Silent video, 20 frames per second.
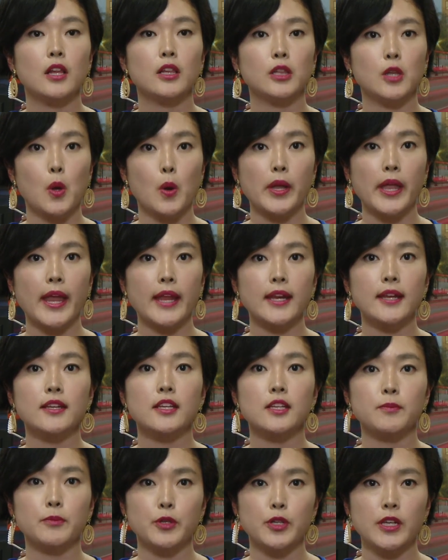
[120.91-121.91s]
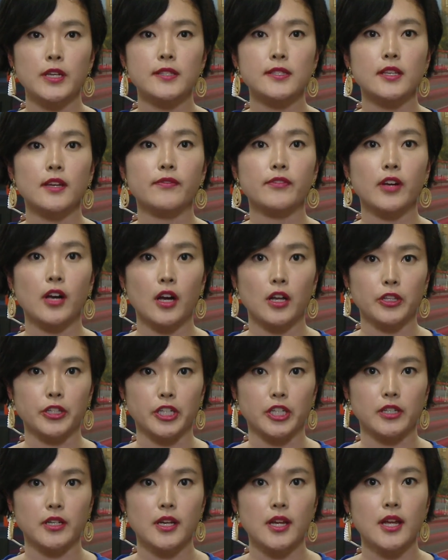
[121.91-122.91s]
located in communities of
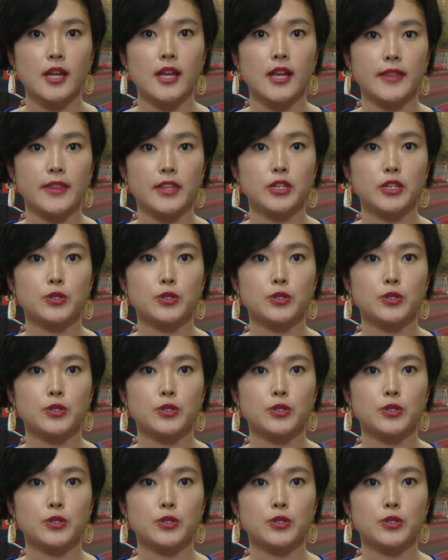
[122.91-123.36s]
color. In the